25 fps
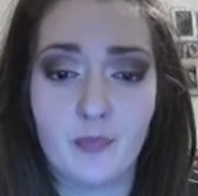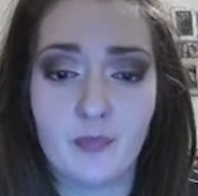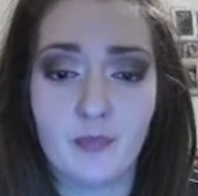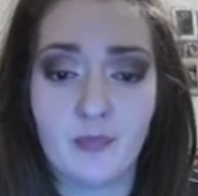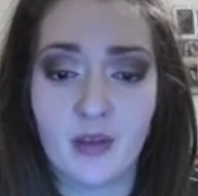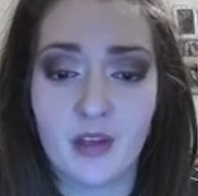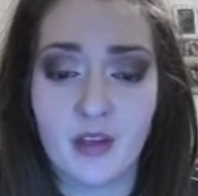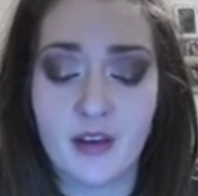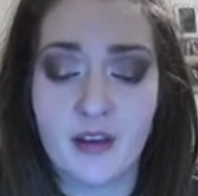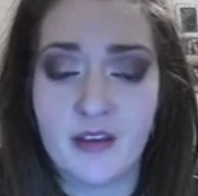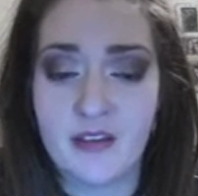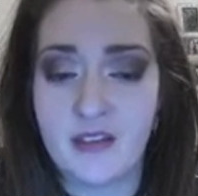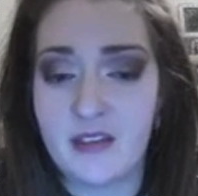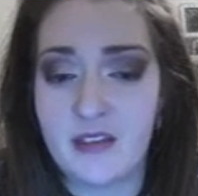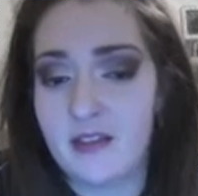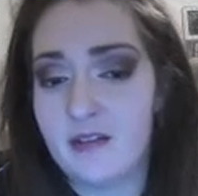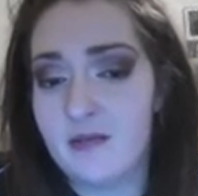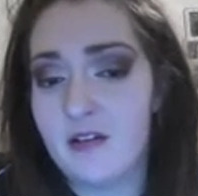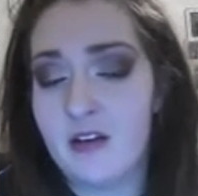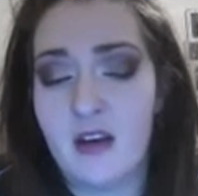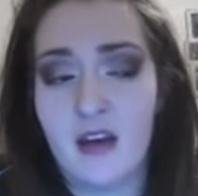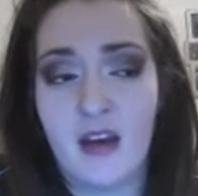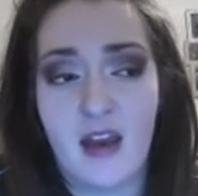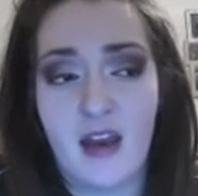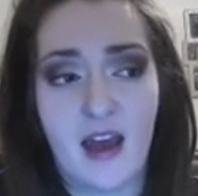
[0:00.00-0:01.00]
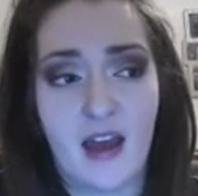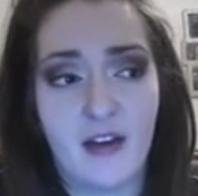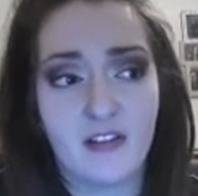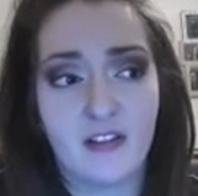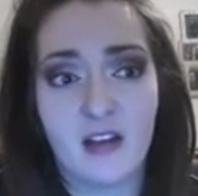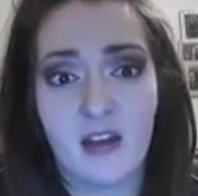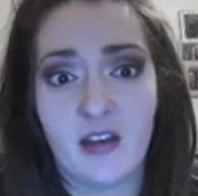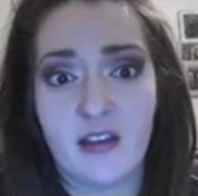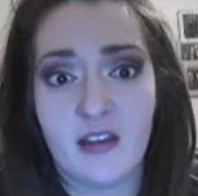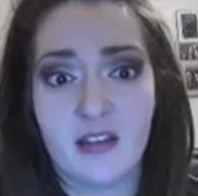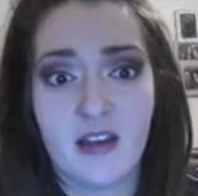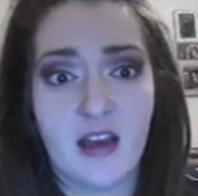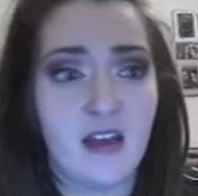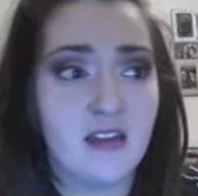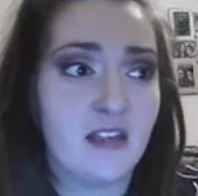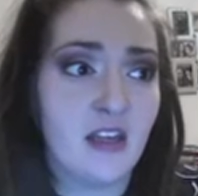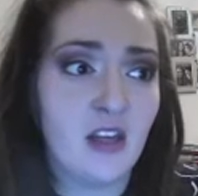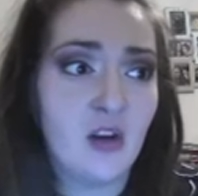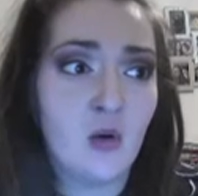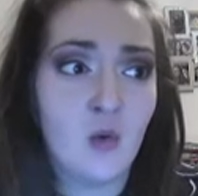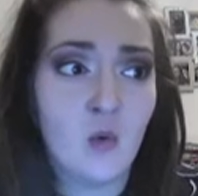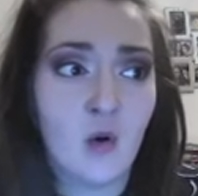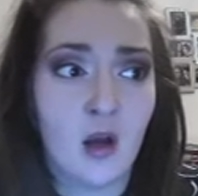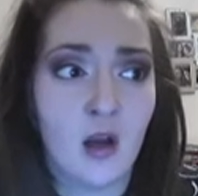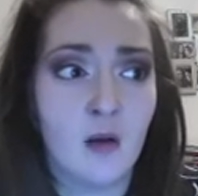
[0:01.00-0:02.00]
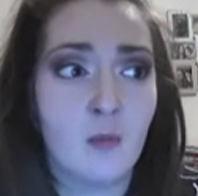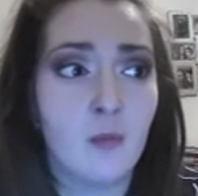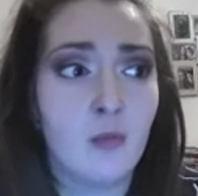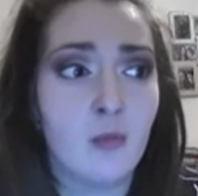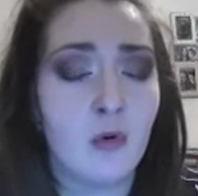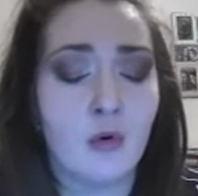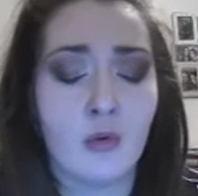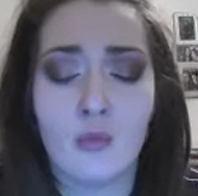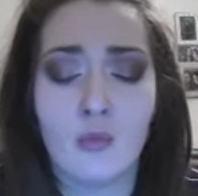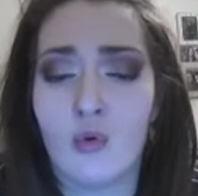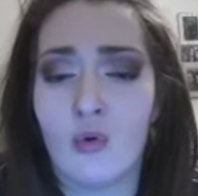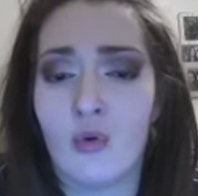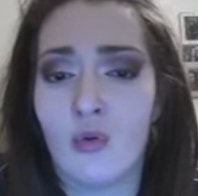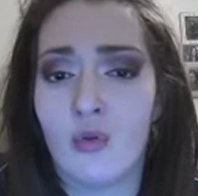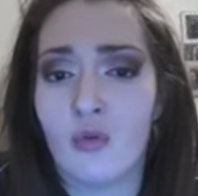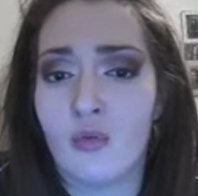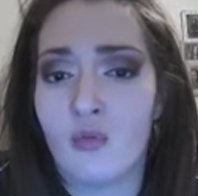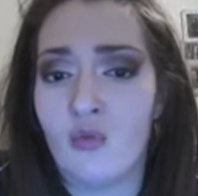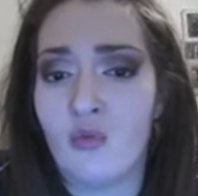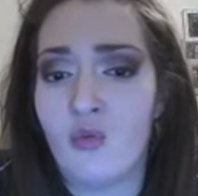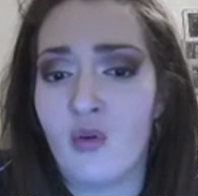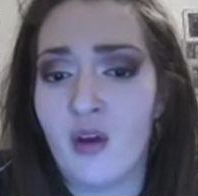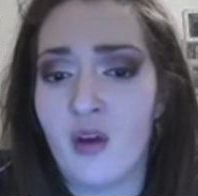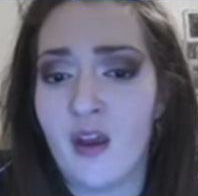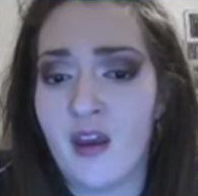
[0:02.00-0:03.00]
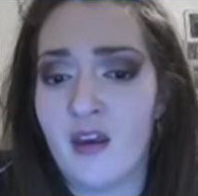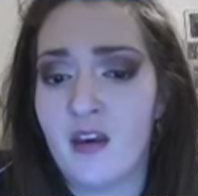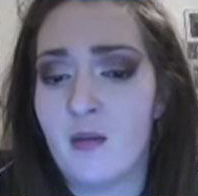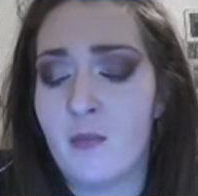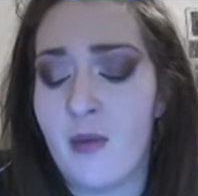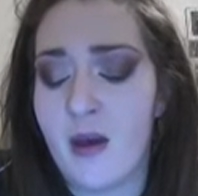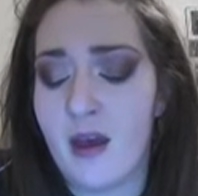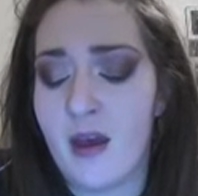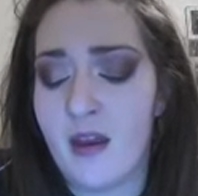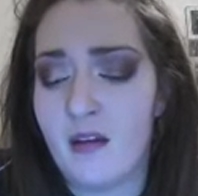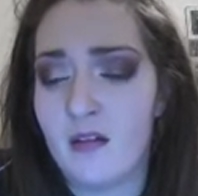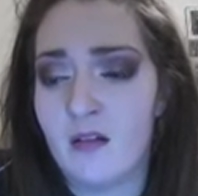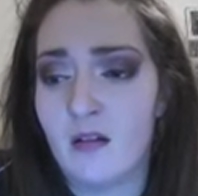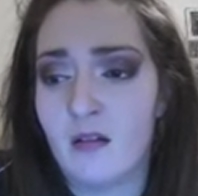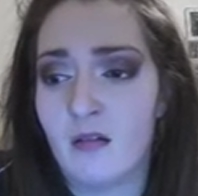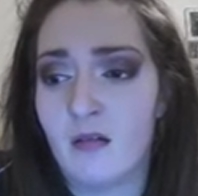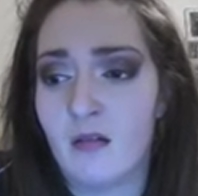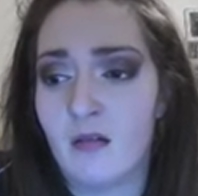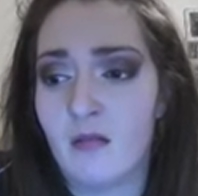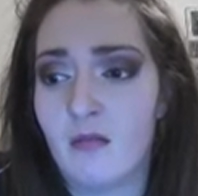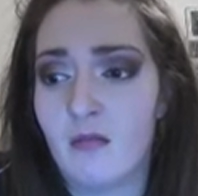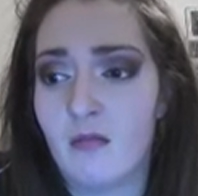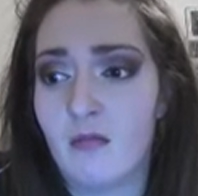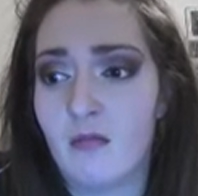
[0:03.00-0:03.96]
because you're going to have to learn to edit your work more and more, the more independent